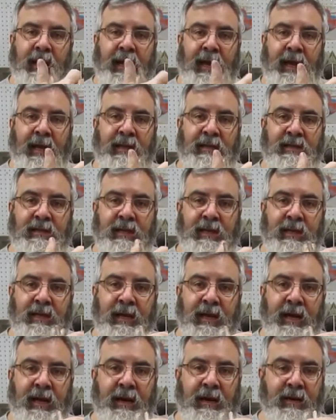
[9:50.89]
edge in
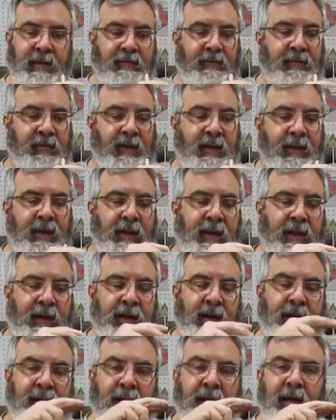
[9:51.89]
there, the fillet in
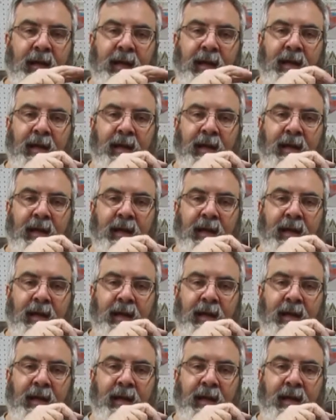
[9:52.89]
there,